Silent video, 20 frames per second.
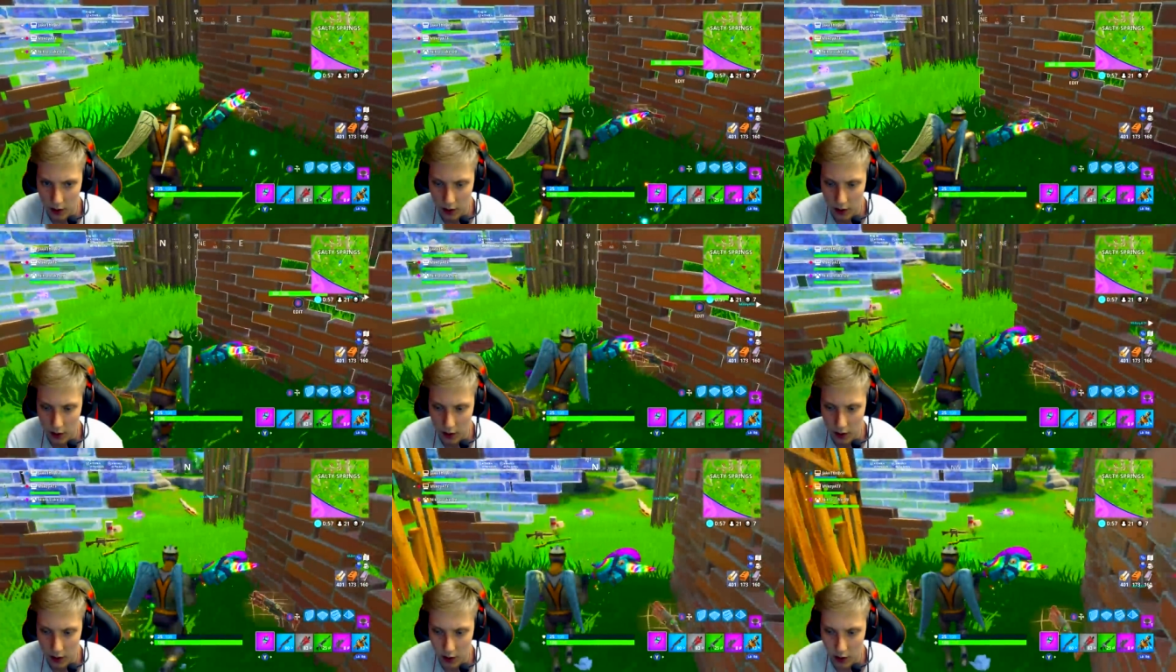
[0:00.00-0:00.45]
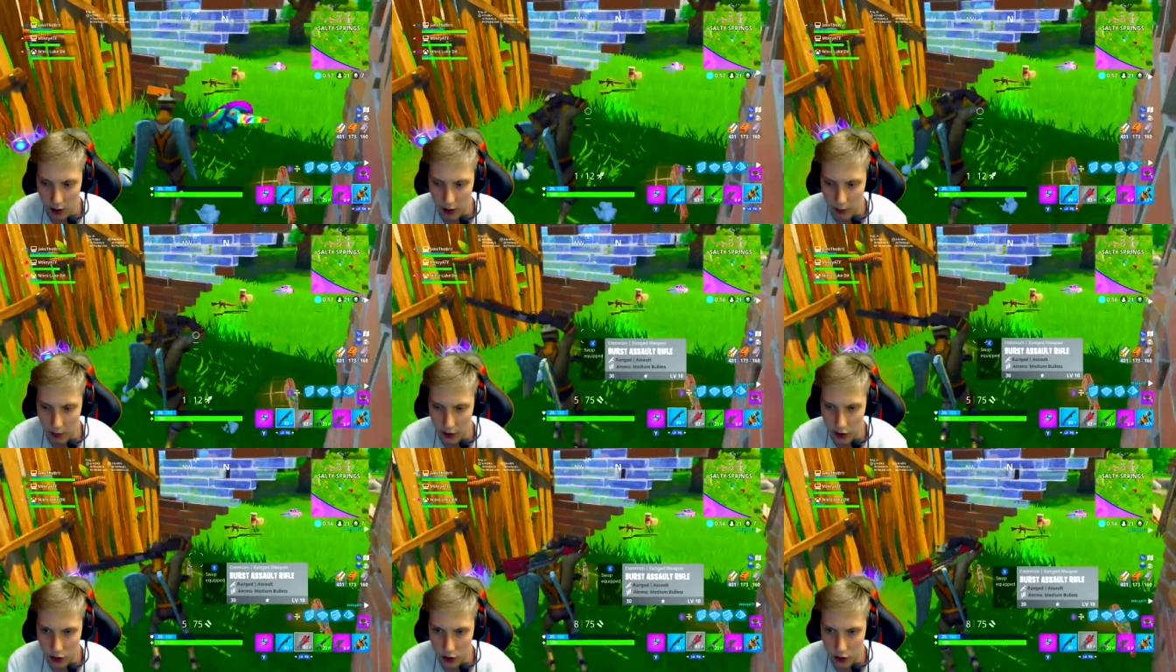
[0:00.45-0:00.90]
There you go. Now,
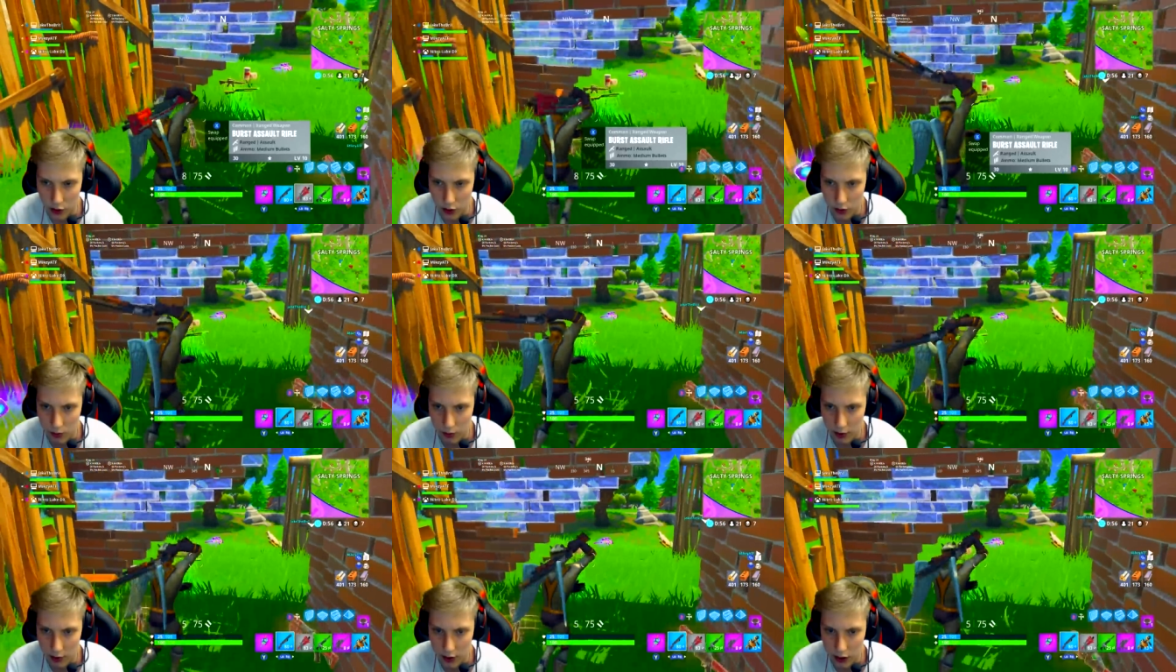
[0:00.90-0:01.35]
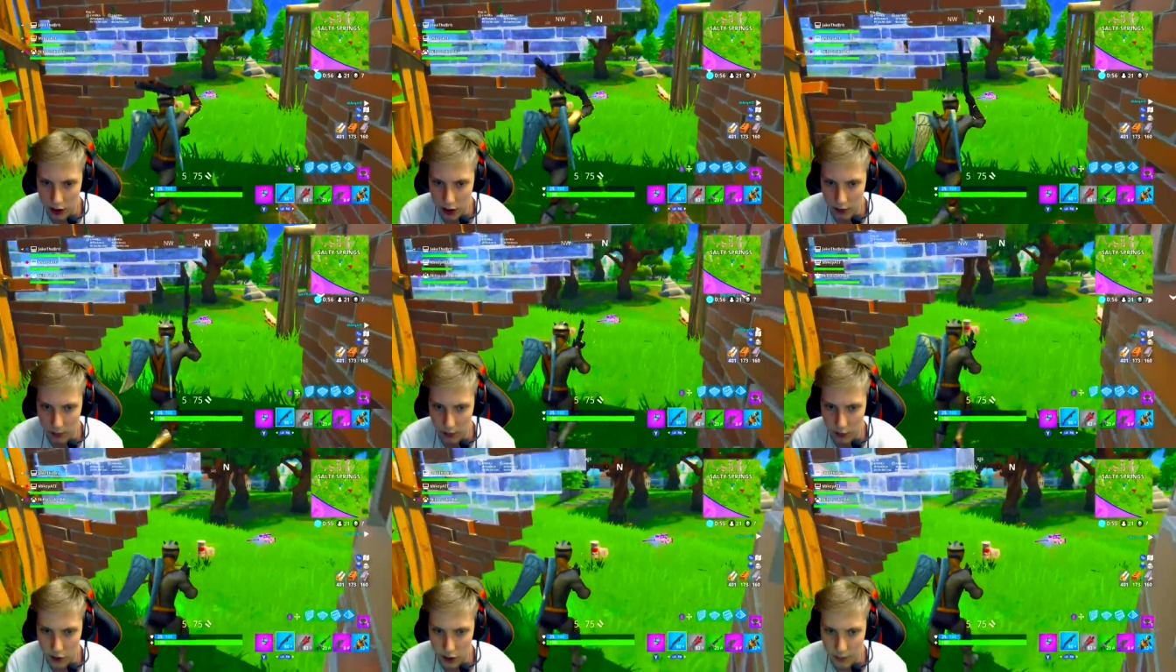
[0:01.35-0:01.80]
where's yours? Where's the
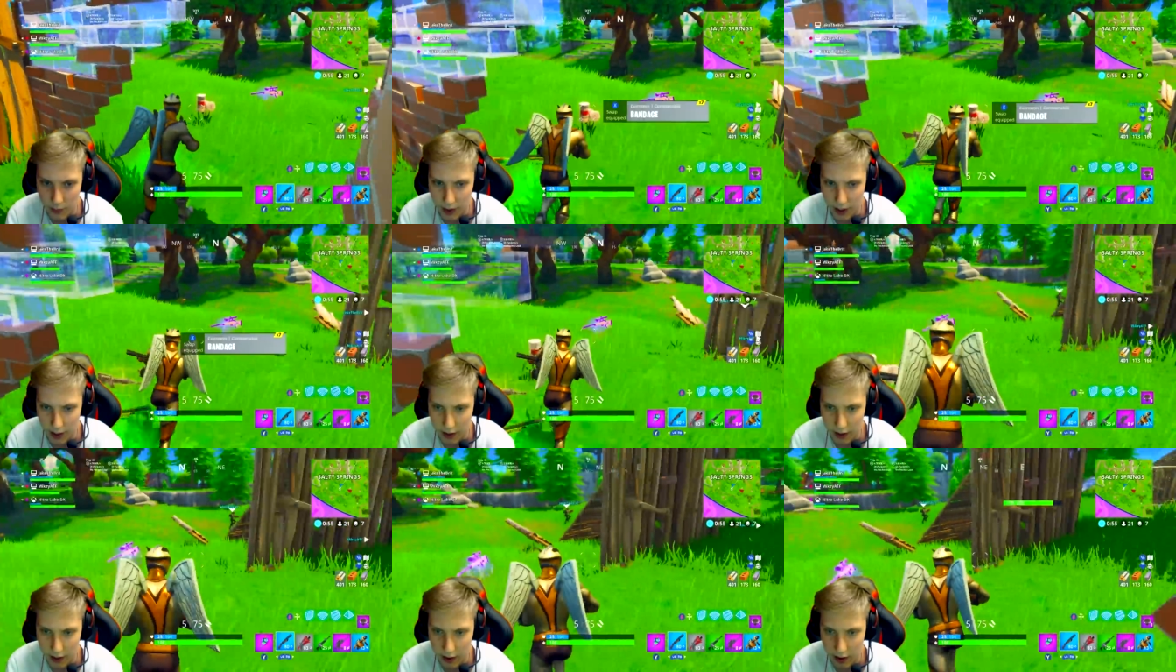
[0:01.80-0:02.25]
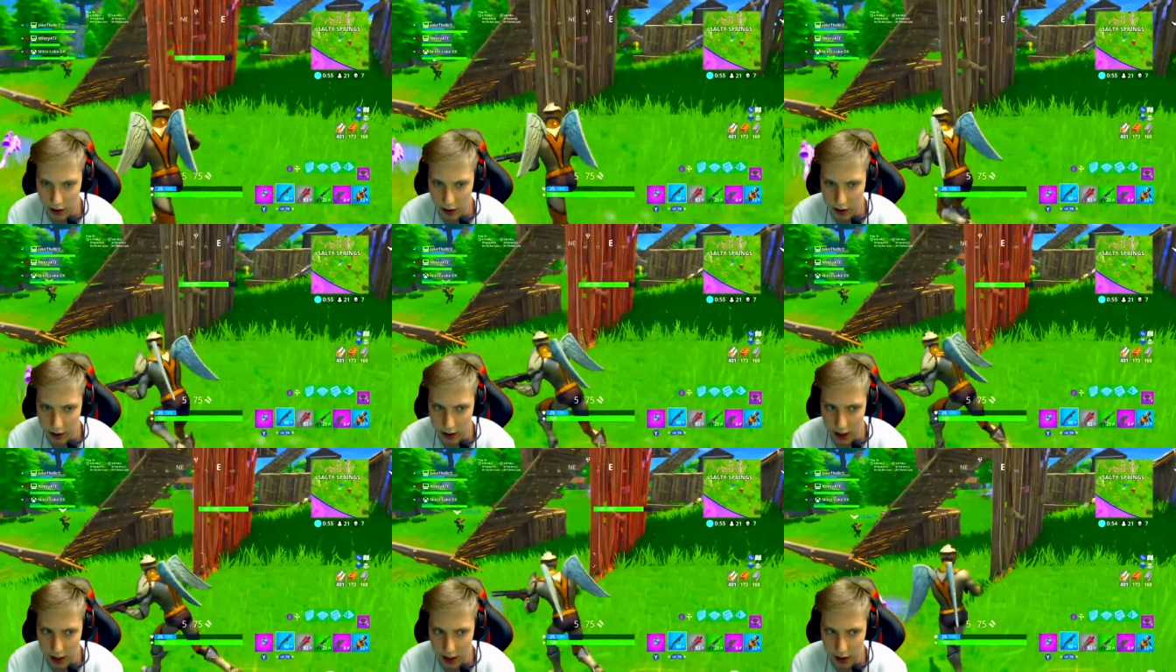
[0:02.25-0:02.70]
jump? The jetpack? Uh, the
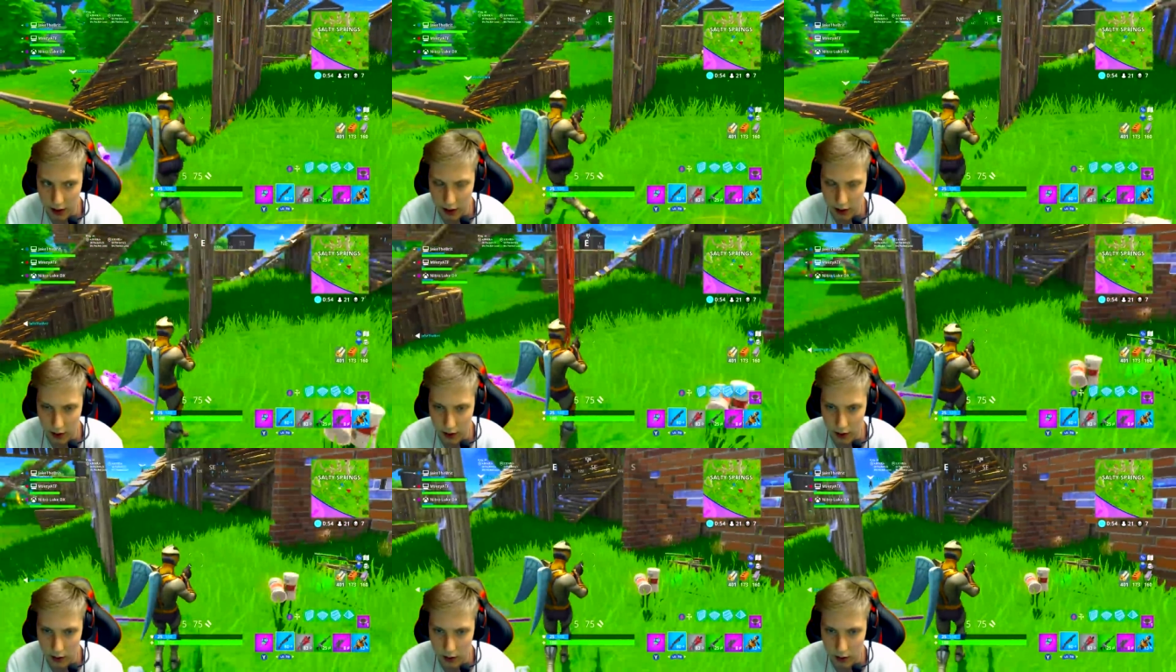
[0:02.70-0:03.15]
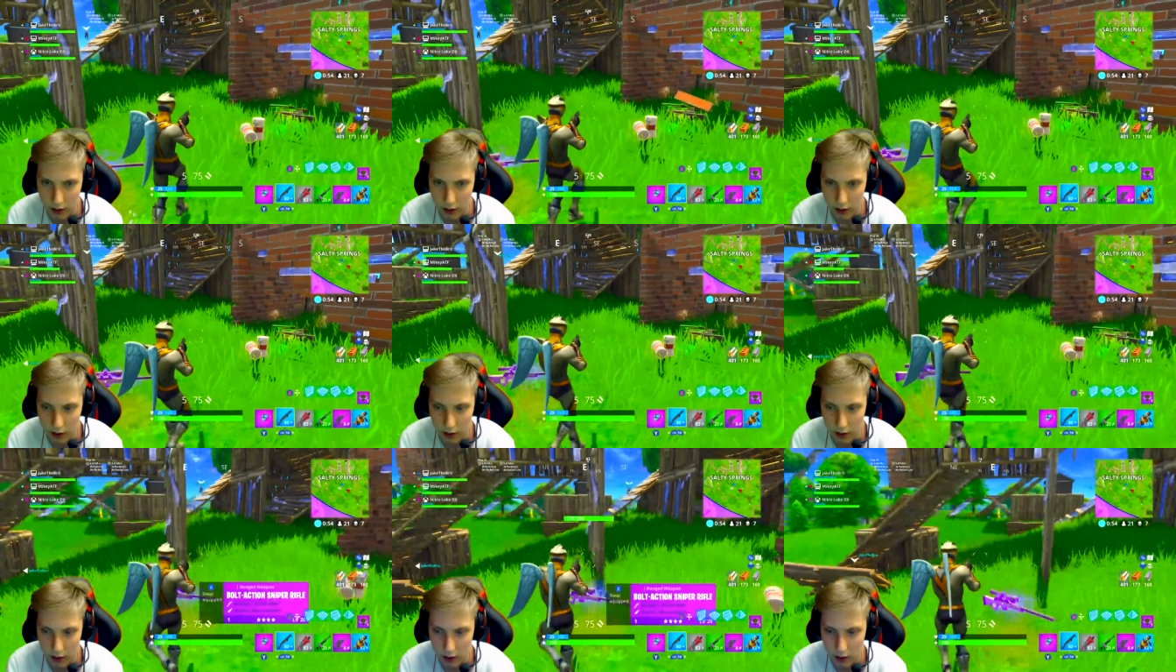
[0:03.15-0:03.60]
jetpack's over here.
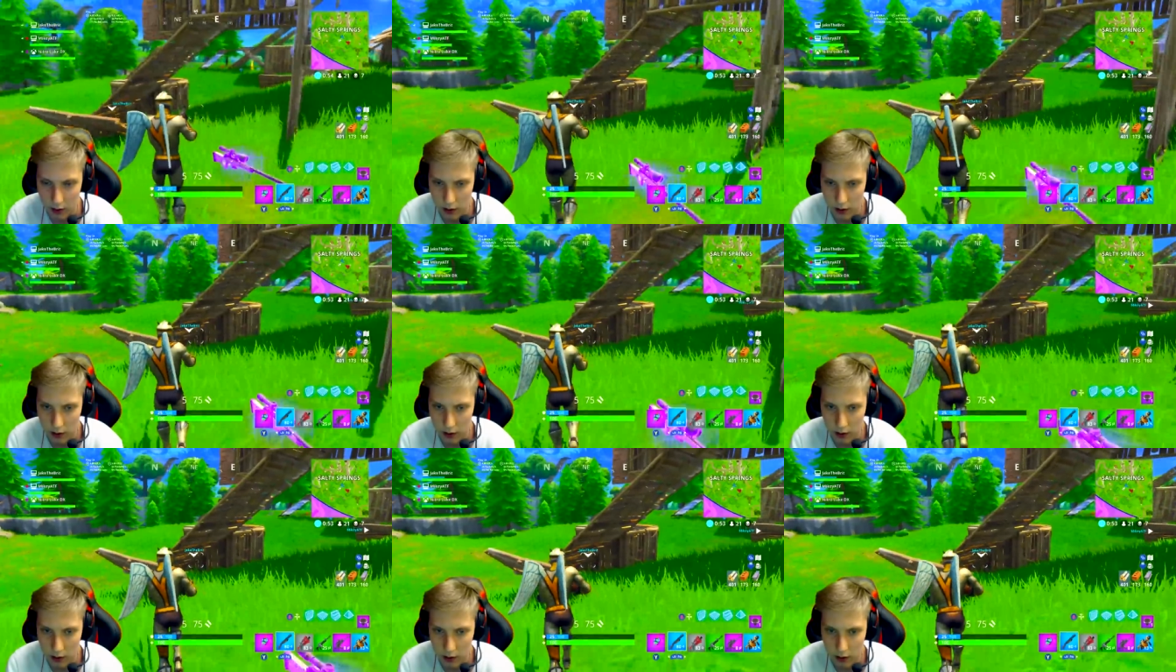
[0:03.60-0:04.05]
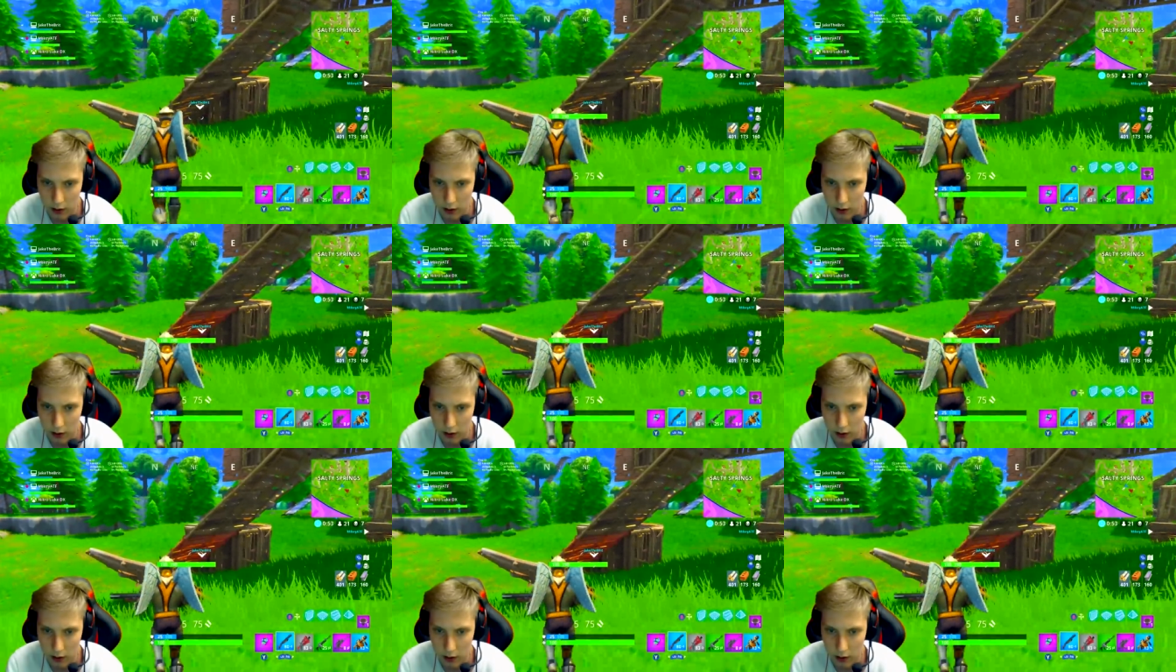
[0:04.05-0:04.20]
Where am I?